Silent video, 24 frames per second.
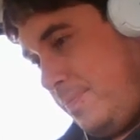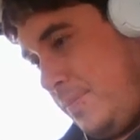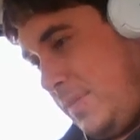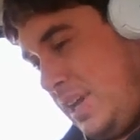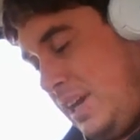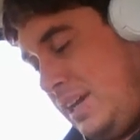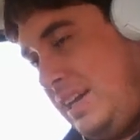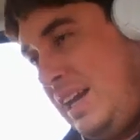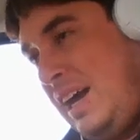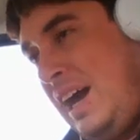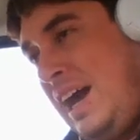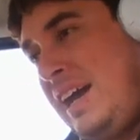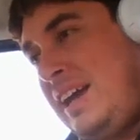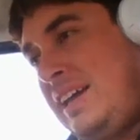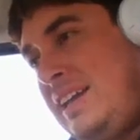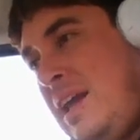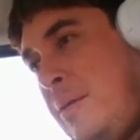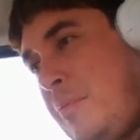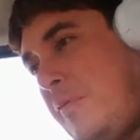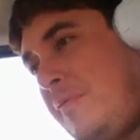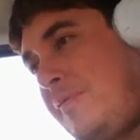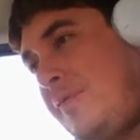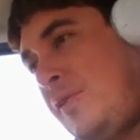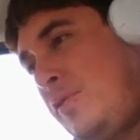yeah, I could
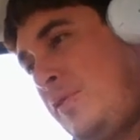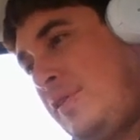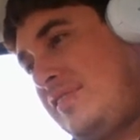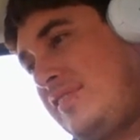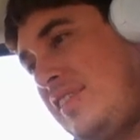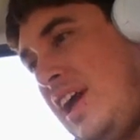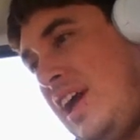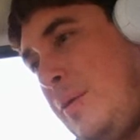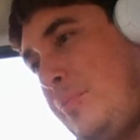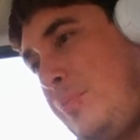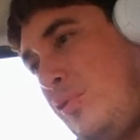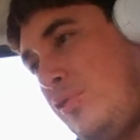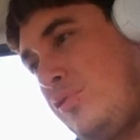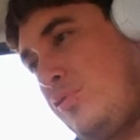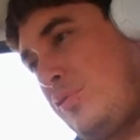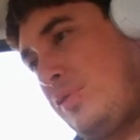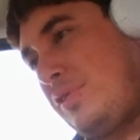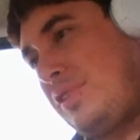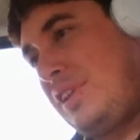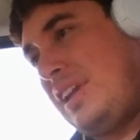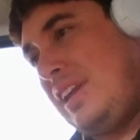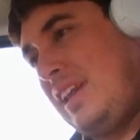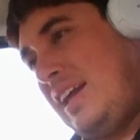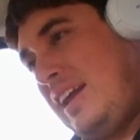name a few examples where
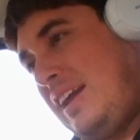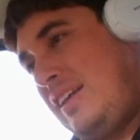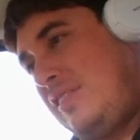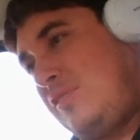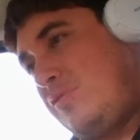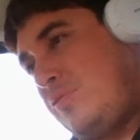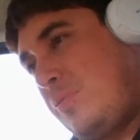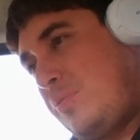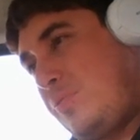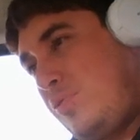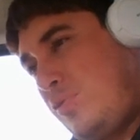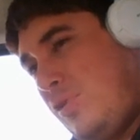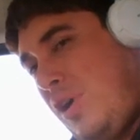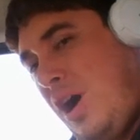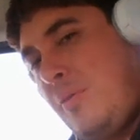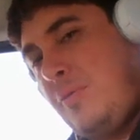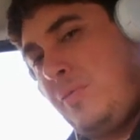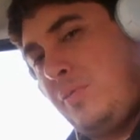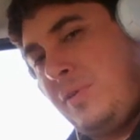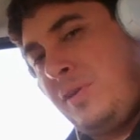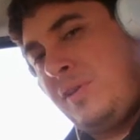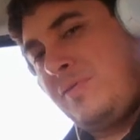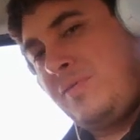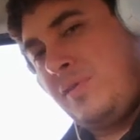delays were
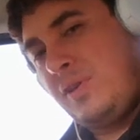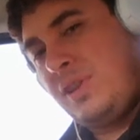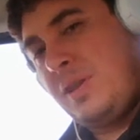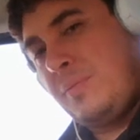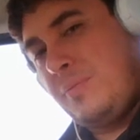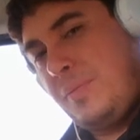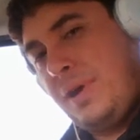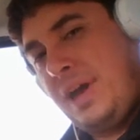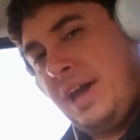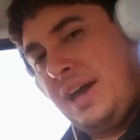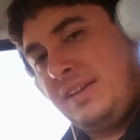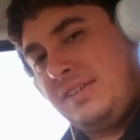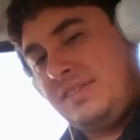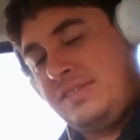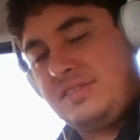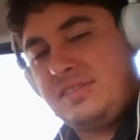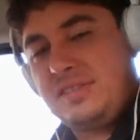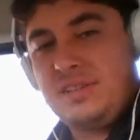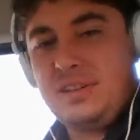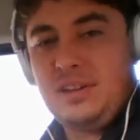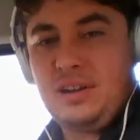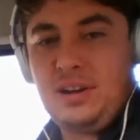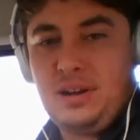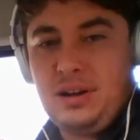probably for the
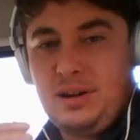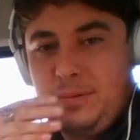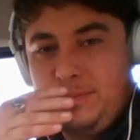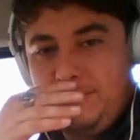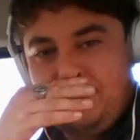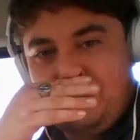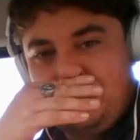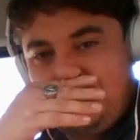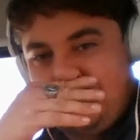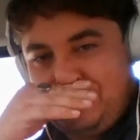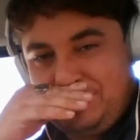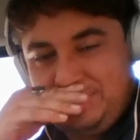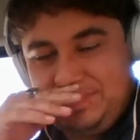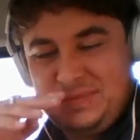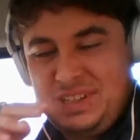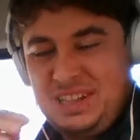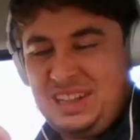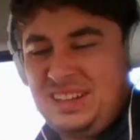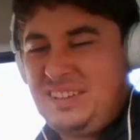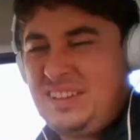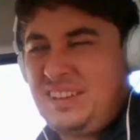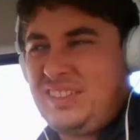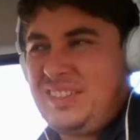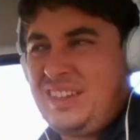best. Um, at
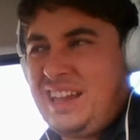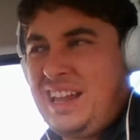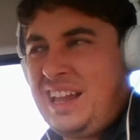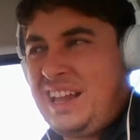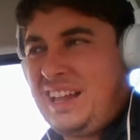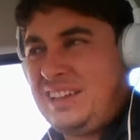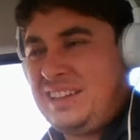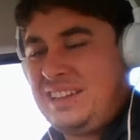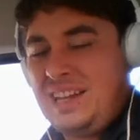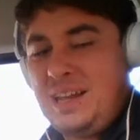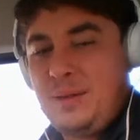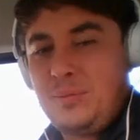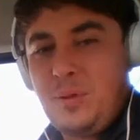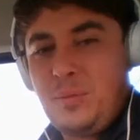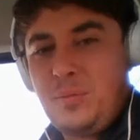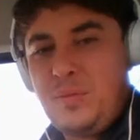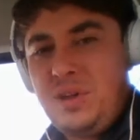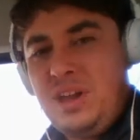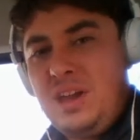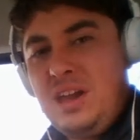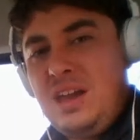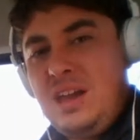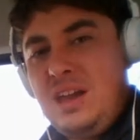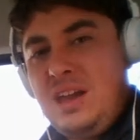least I think I could name them.
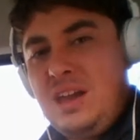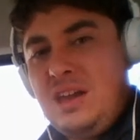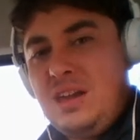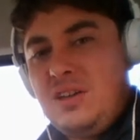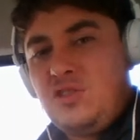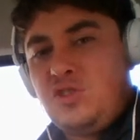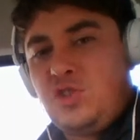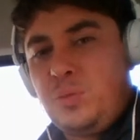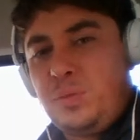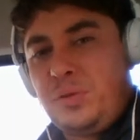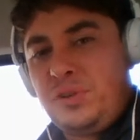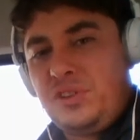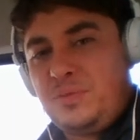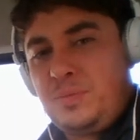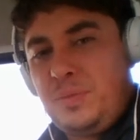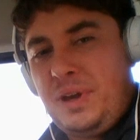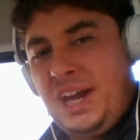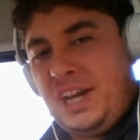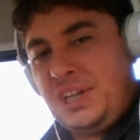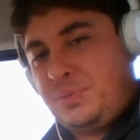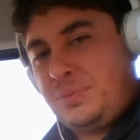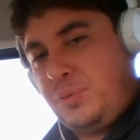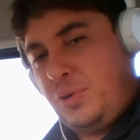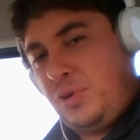Super
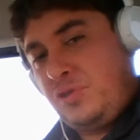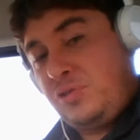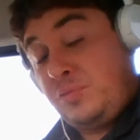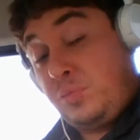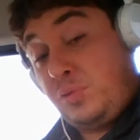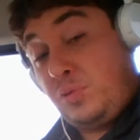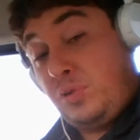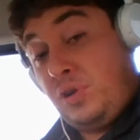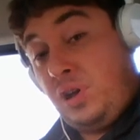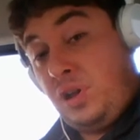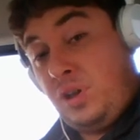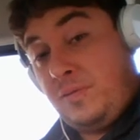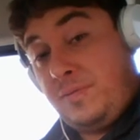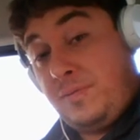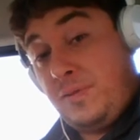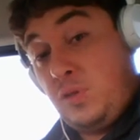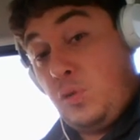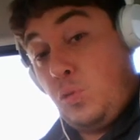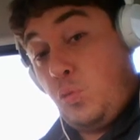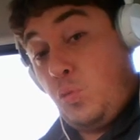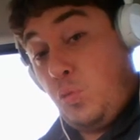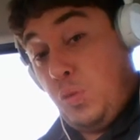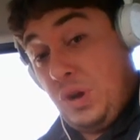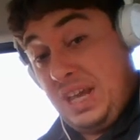Smash Bros. Brawl for
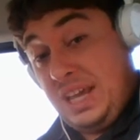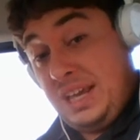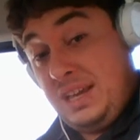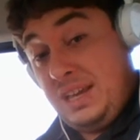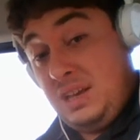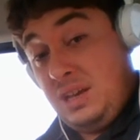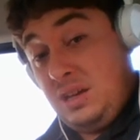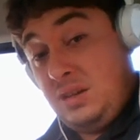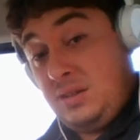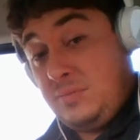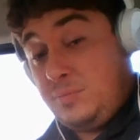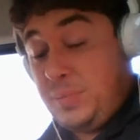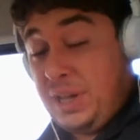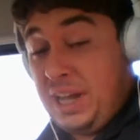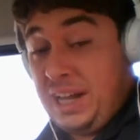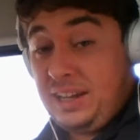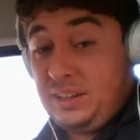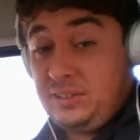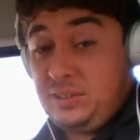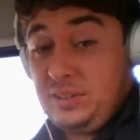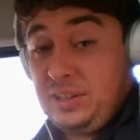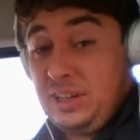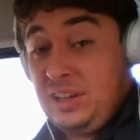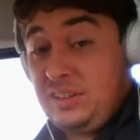the Wii back
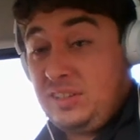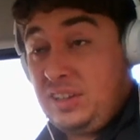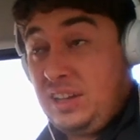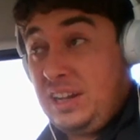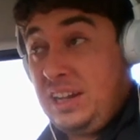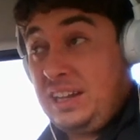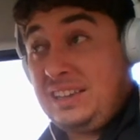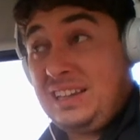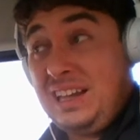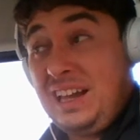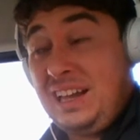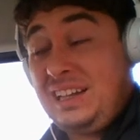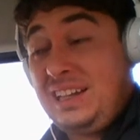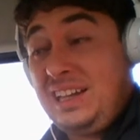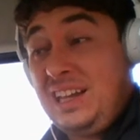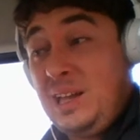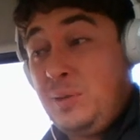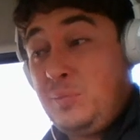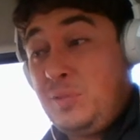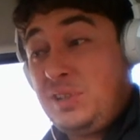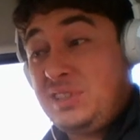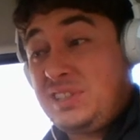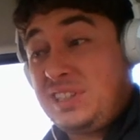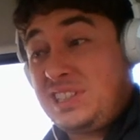in 2008. That
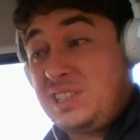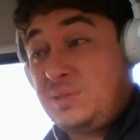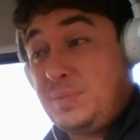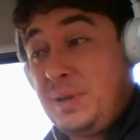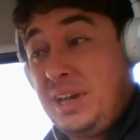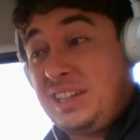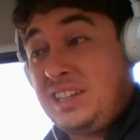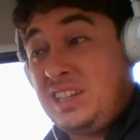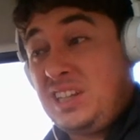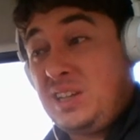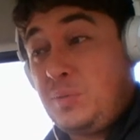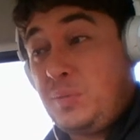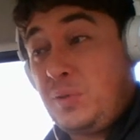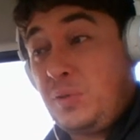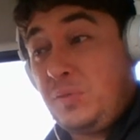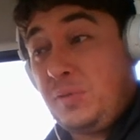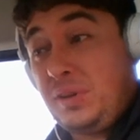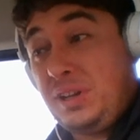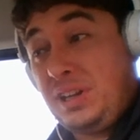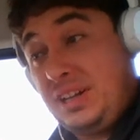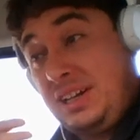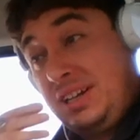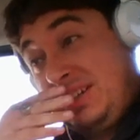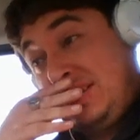game was expected to be
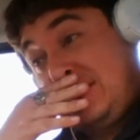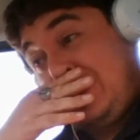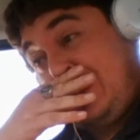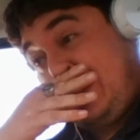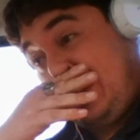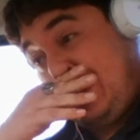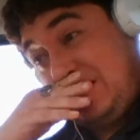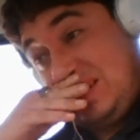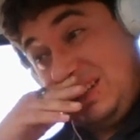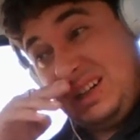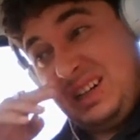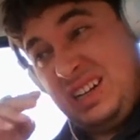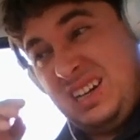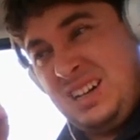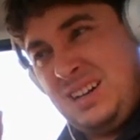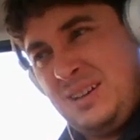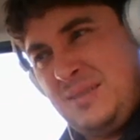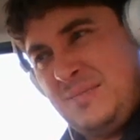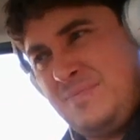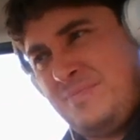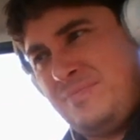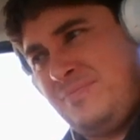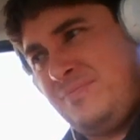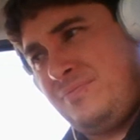released
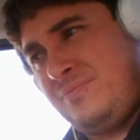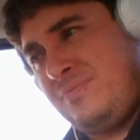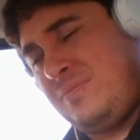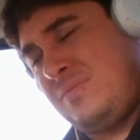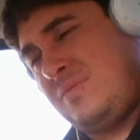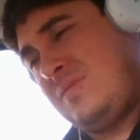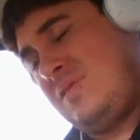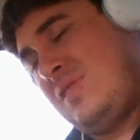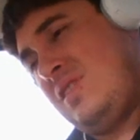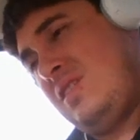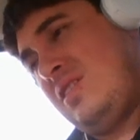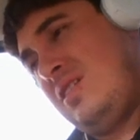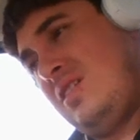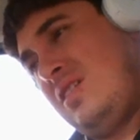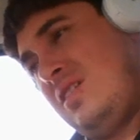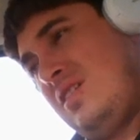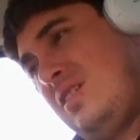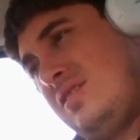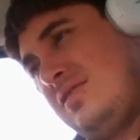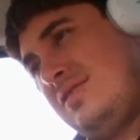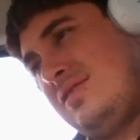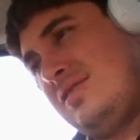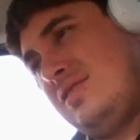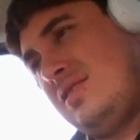um,
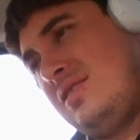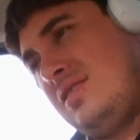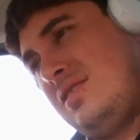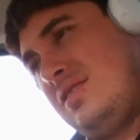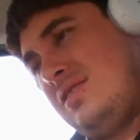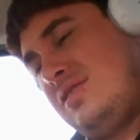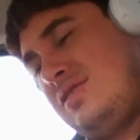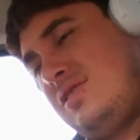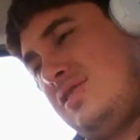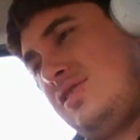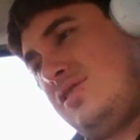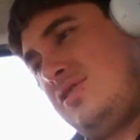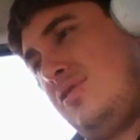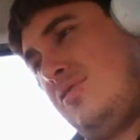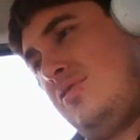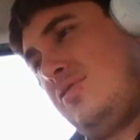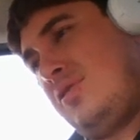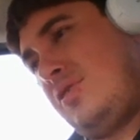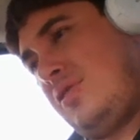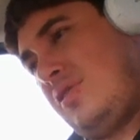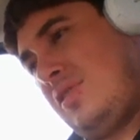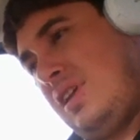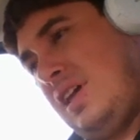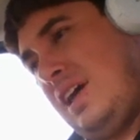
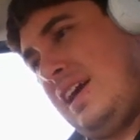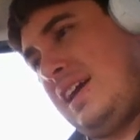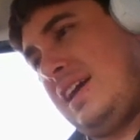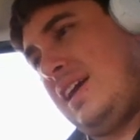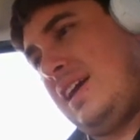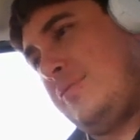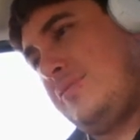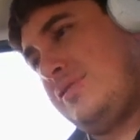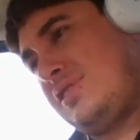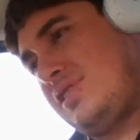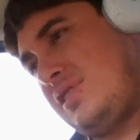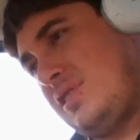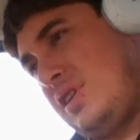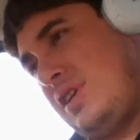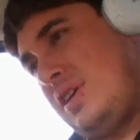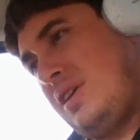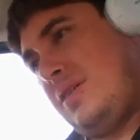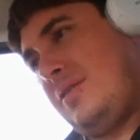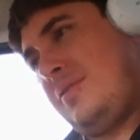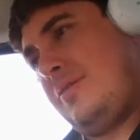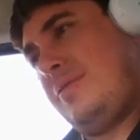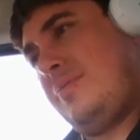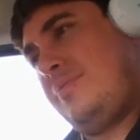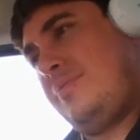sooner. Like it was uh,